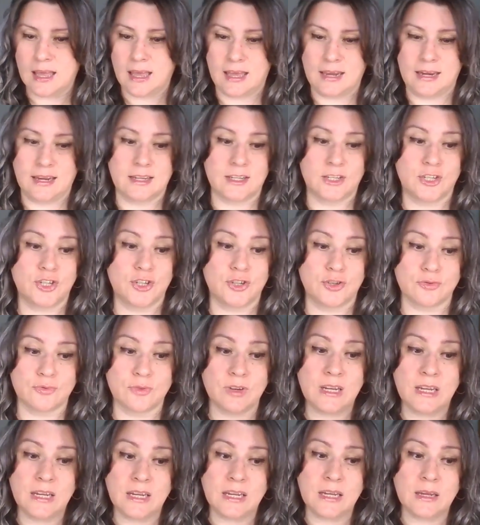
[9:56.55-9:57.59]
an
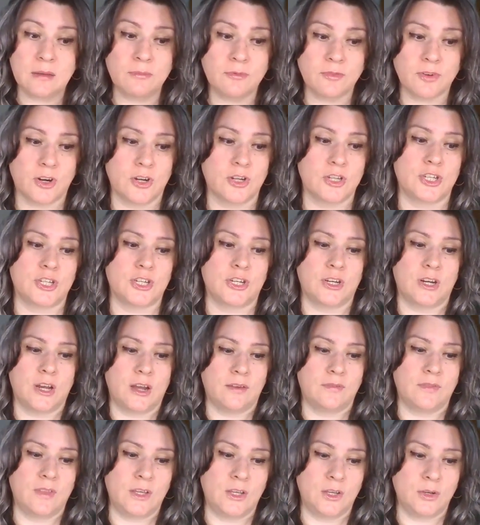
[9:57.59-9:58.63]
extreme version
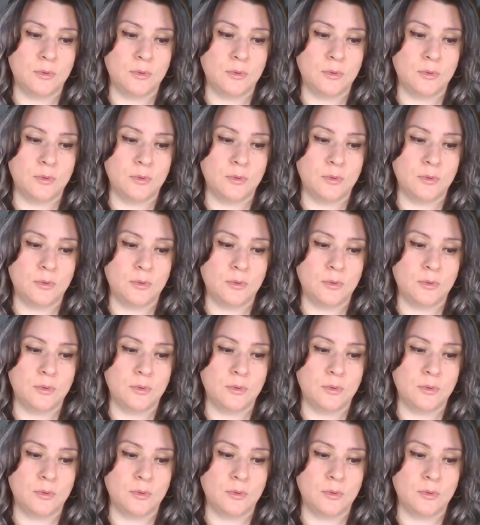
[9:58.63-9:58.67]
of the